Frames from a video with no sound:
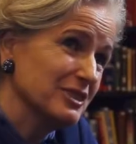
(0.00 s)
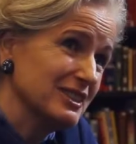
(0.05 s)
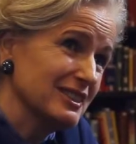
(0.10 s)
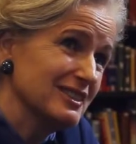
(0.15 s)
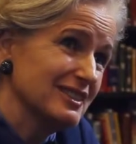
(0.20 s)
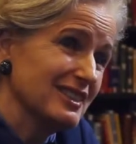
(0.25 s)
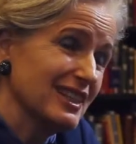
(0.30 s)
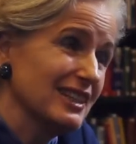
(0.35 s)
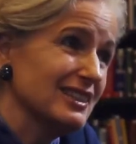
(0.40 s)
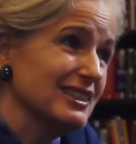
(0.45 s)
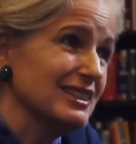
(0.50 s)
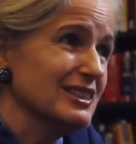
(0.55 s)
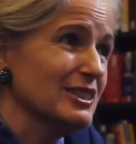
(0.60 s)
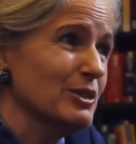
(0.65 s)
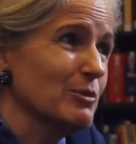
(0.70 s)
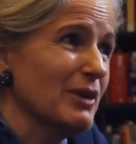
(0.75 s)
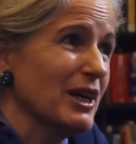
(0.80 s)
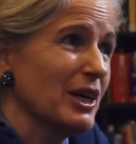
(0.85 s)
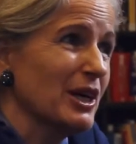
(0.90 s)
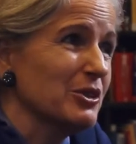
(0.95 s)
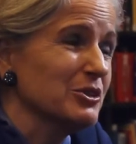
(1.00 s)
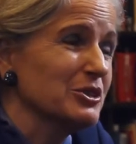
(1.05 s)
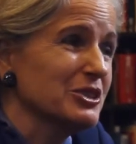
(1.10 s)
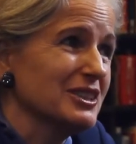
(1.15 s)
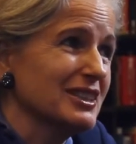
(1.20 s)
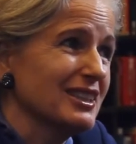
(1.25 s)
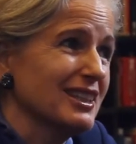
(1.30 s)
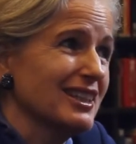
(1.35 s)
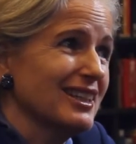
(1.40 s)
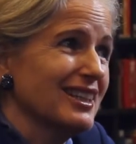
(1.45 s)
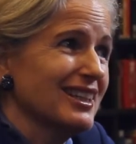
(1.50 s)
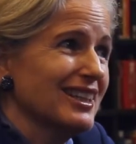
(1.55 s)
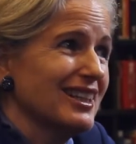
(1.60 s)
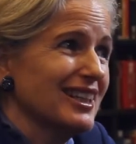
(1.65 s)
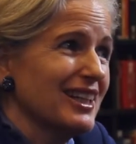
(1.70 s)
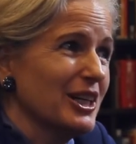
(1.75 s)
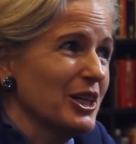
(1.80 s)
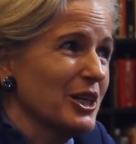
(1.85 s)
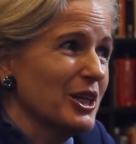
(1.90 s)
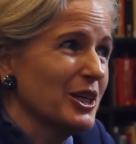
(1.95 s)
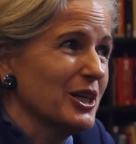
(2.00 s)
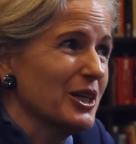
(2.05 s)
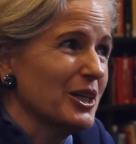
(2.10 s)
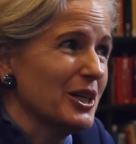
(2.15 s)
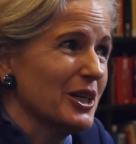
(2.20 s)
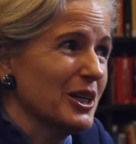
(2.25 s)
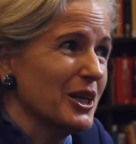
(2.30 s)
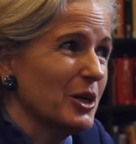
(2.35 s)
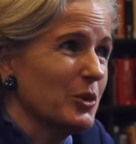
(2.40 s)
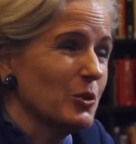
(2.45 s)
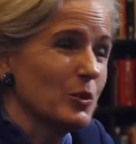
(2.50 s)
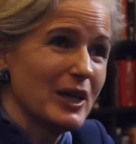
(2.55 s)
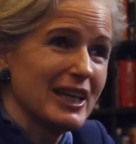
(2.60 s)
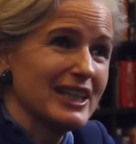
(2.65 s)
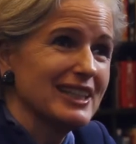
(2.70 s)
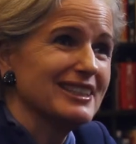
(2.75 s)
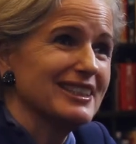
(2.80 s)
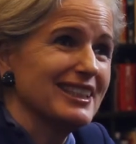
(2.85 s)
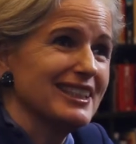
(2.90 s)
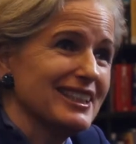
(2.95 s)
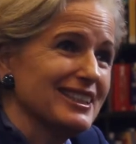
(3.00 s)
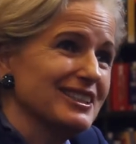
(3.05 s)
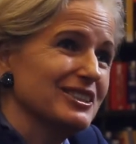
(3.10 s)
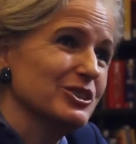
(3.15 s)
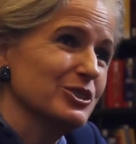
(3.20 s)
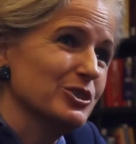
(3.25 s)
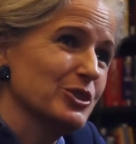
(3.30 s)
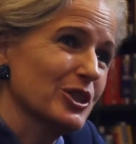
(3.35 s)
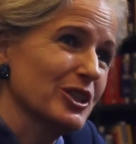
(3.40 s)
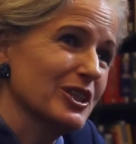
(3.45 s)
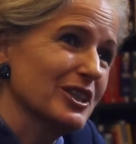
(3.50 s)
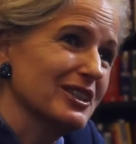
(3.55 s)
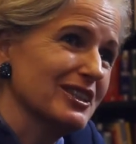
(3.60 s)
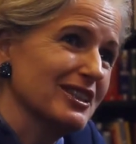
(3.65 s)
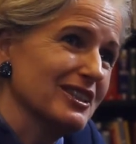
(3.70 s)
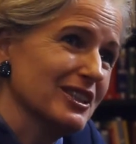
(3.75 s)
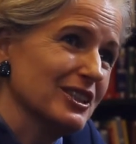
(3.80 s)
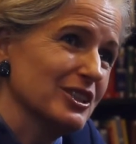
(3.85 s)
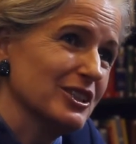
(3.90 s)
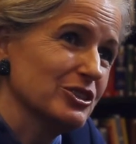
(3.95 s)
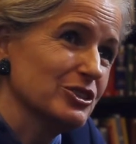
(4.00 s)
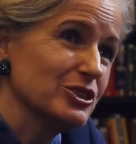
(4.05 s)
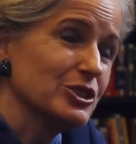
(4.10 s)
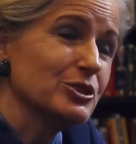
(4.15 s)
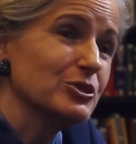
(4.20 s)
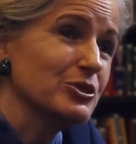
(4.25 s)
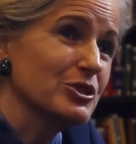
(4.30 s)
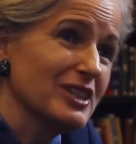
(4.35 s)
In Zen, it's about awakening your true